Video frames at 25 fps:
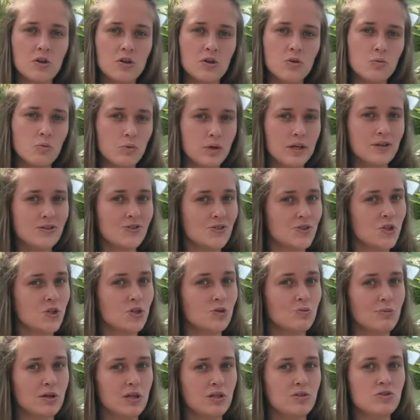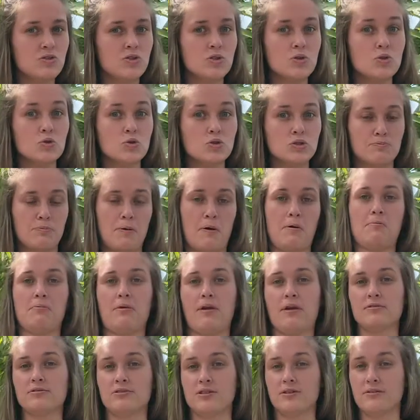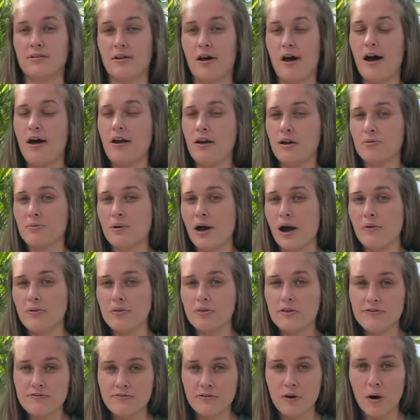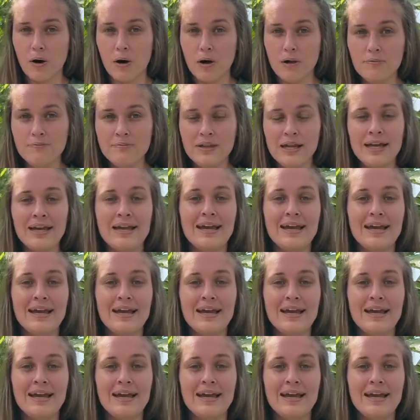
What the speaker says: and we as humans use pumpkins a lot around the fall.